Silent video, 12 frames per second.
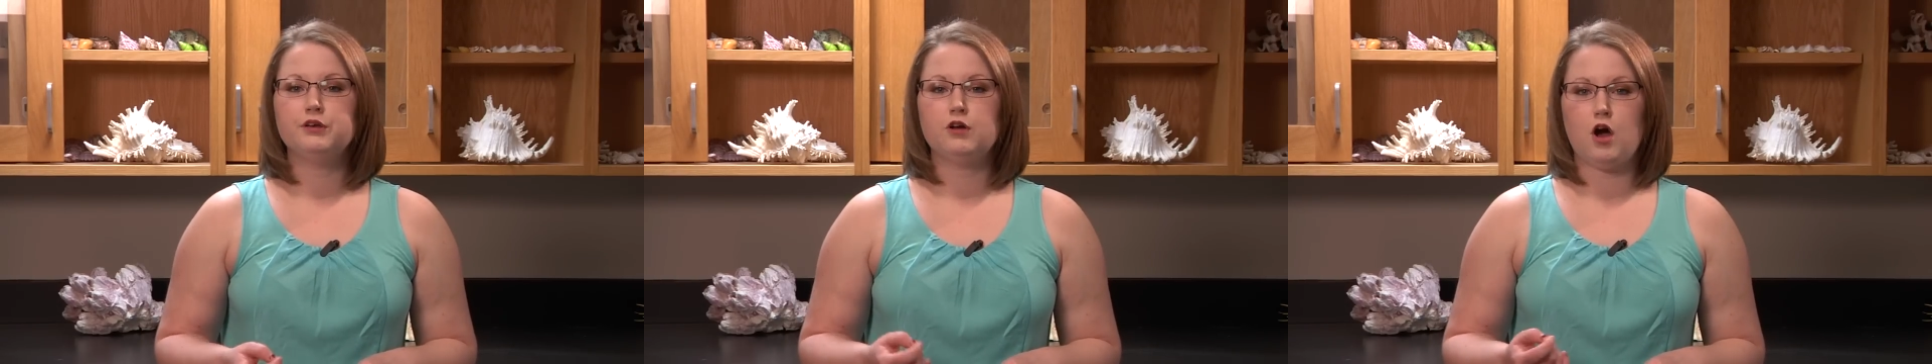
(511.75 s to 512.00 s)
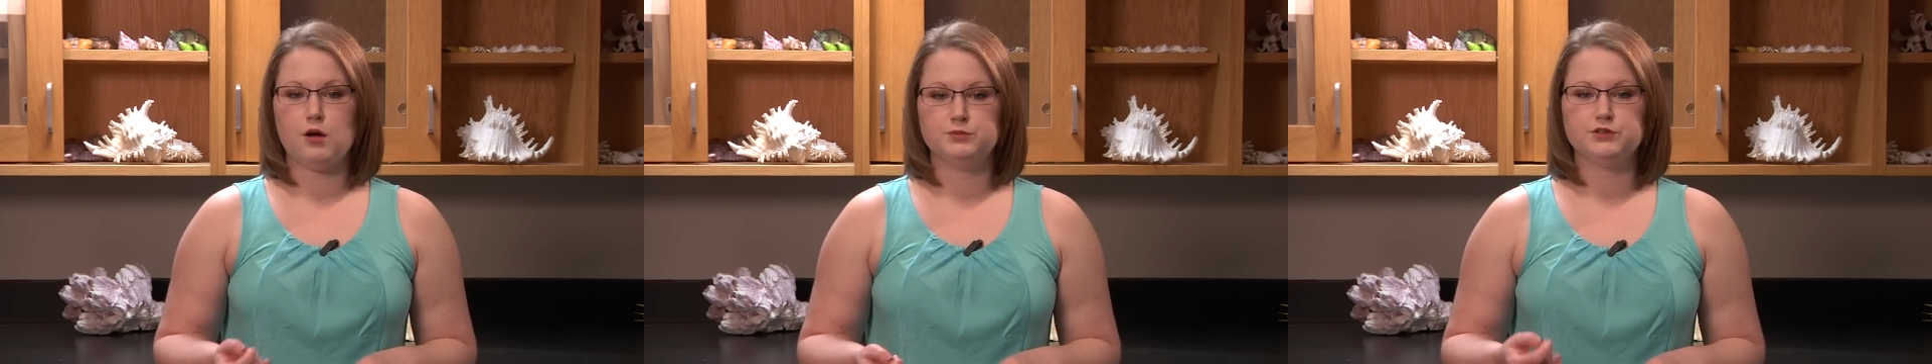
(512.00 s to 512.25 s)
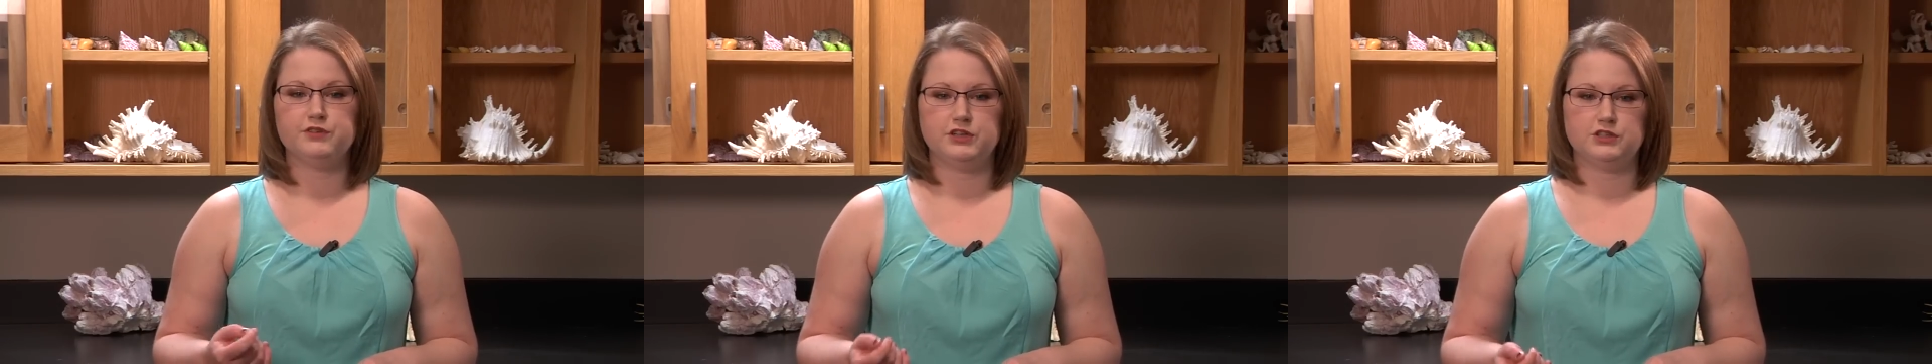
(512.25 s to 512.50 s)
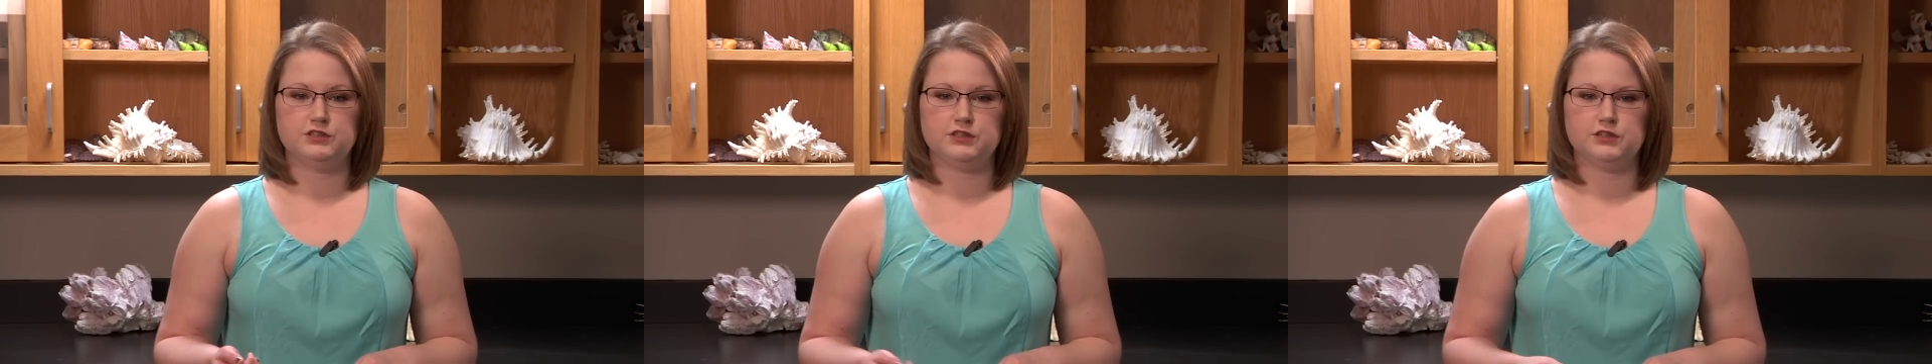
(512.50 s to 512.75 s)
and
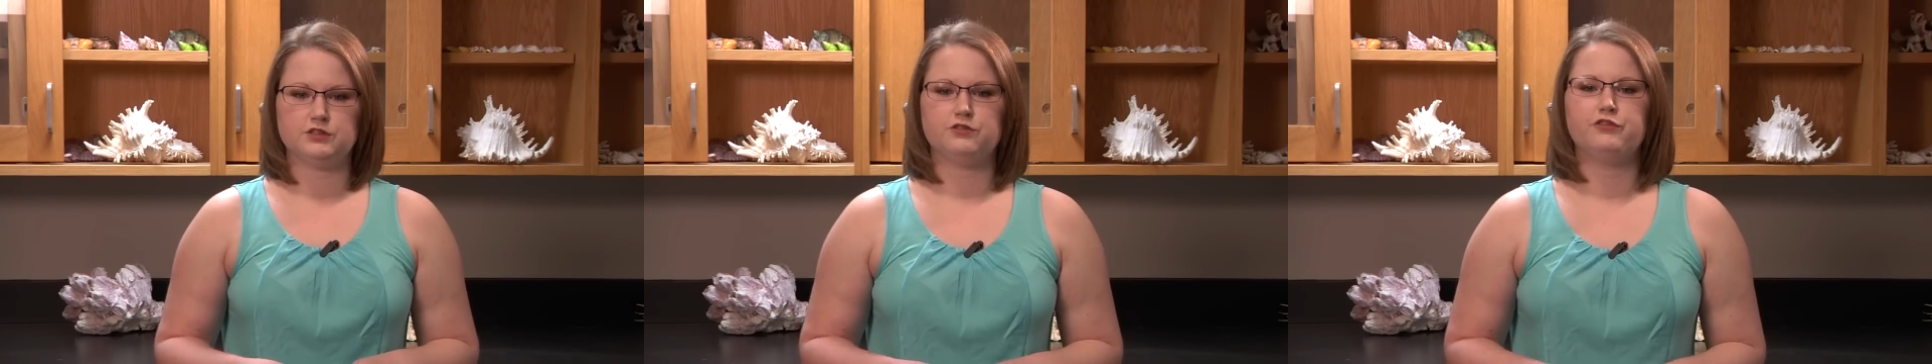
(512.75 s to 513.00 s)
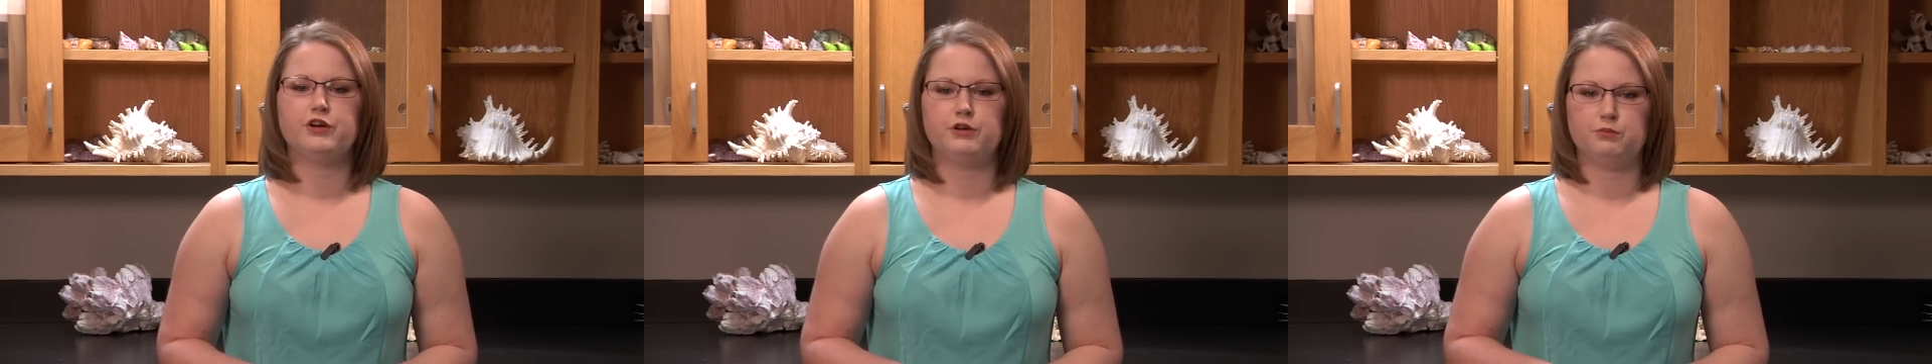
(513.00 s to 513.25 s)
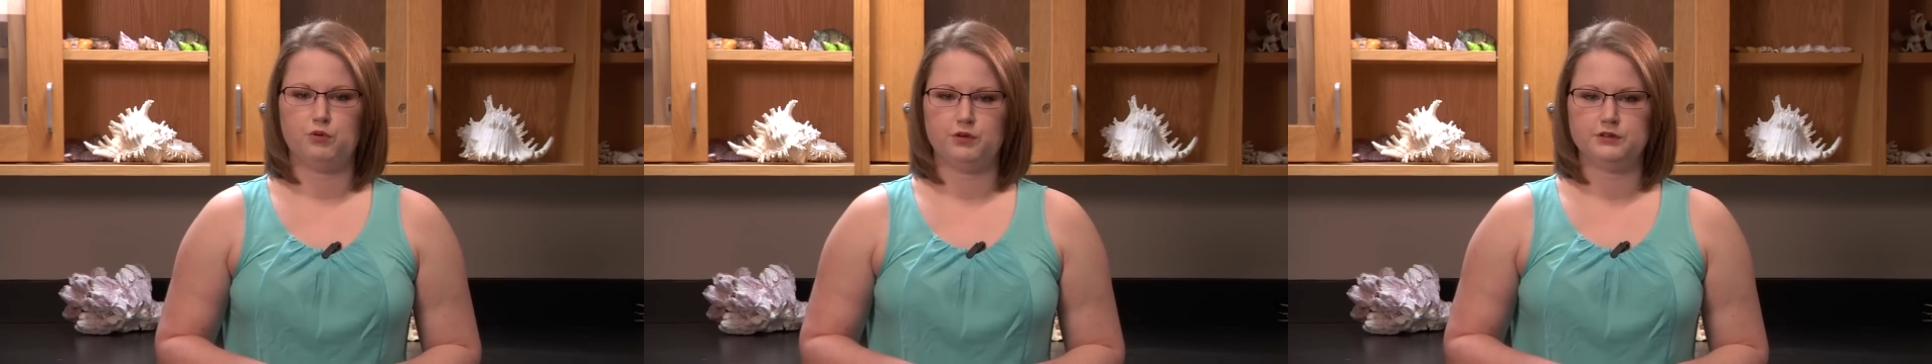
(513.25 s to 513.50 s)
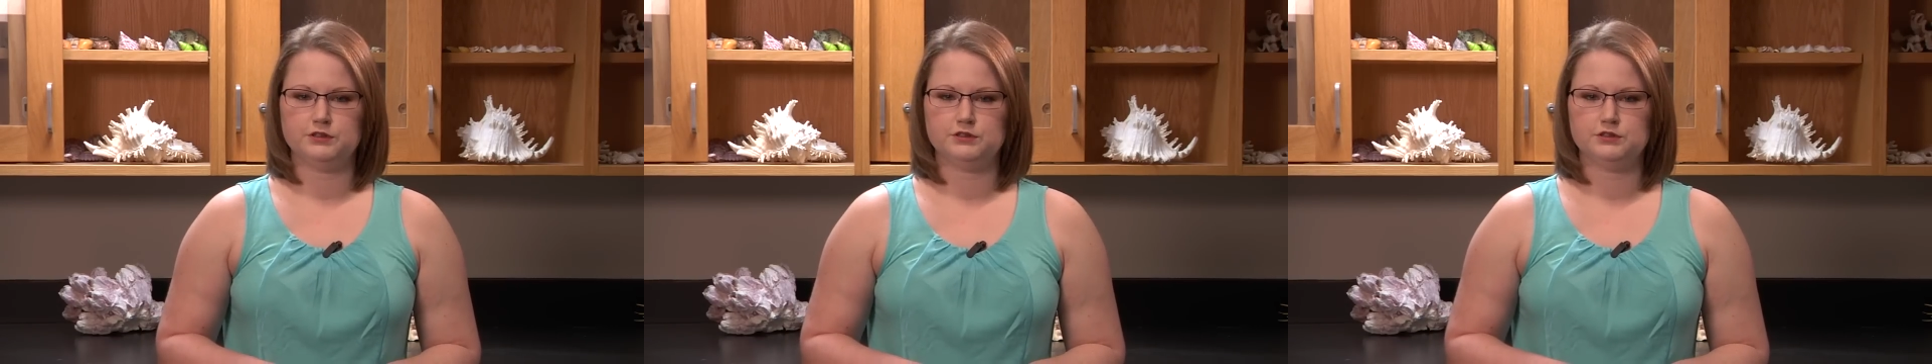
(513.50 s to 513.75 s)
observation skills are very
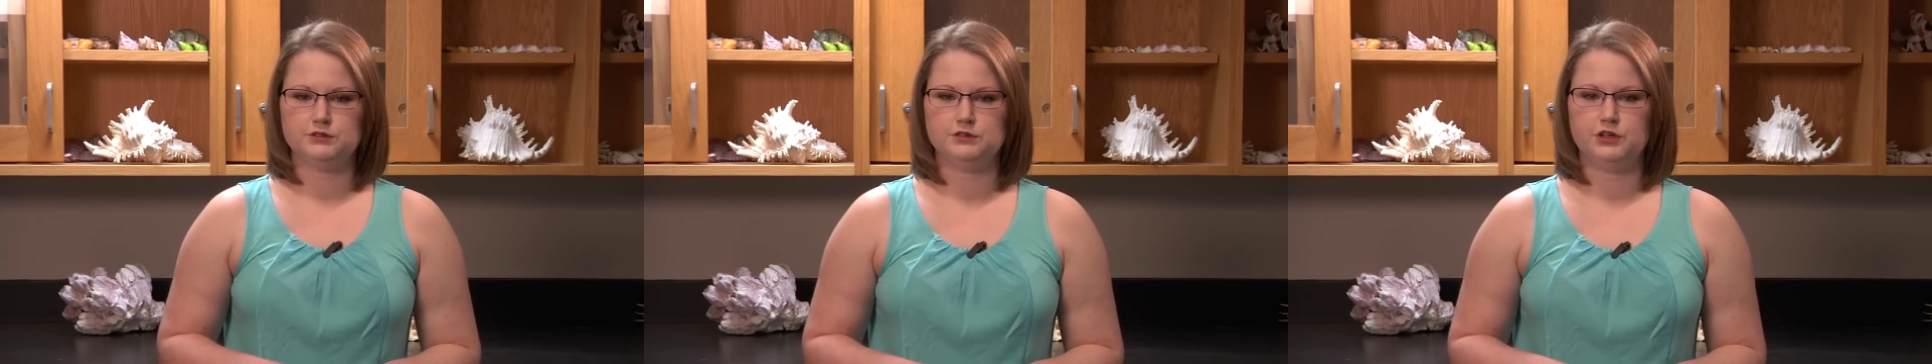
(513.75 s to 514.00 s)
important.